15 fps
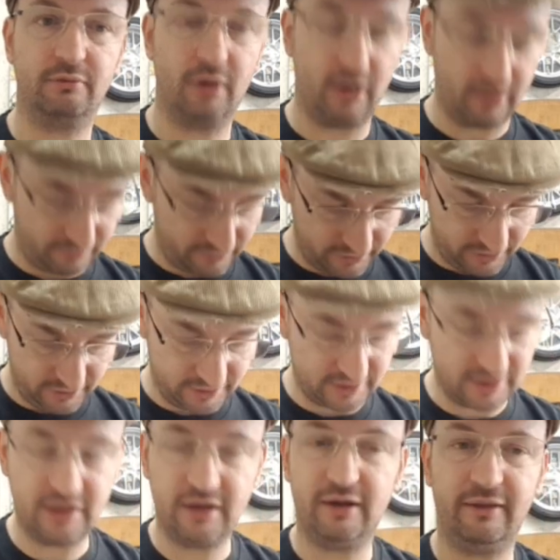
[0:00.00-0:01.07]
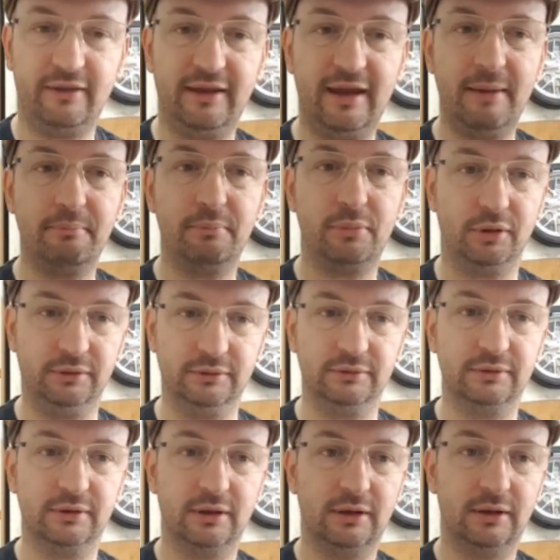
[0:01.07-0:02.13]
rather than the M
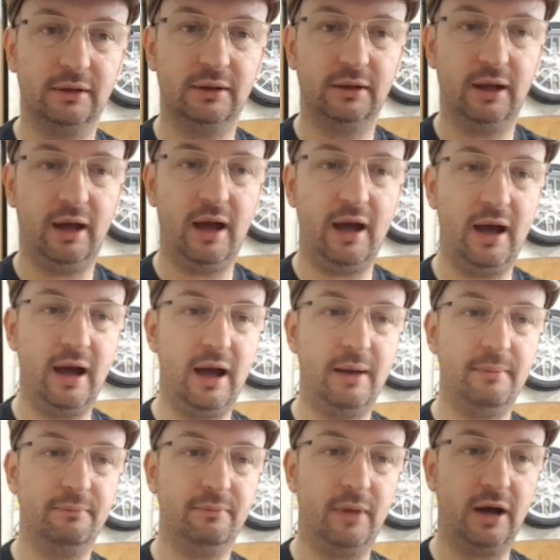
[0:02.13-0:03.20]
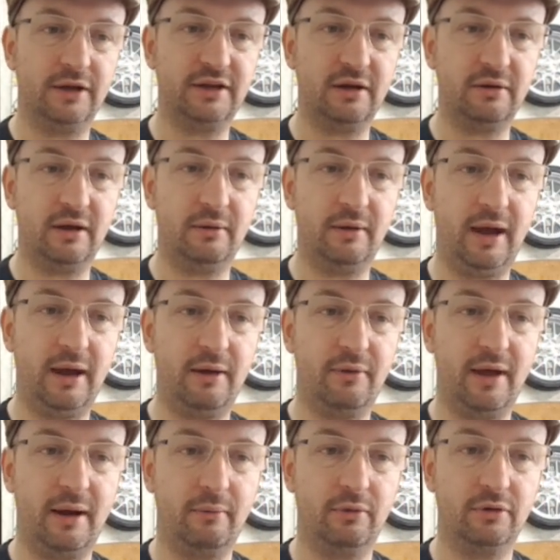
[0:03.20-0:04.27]
button. I don't know how
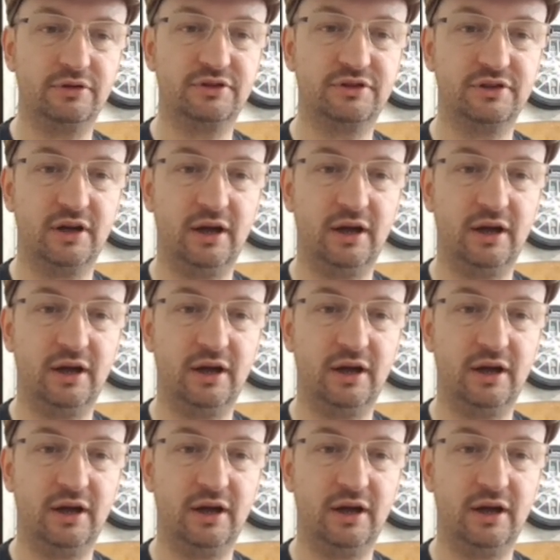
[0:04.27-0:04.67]
that would...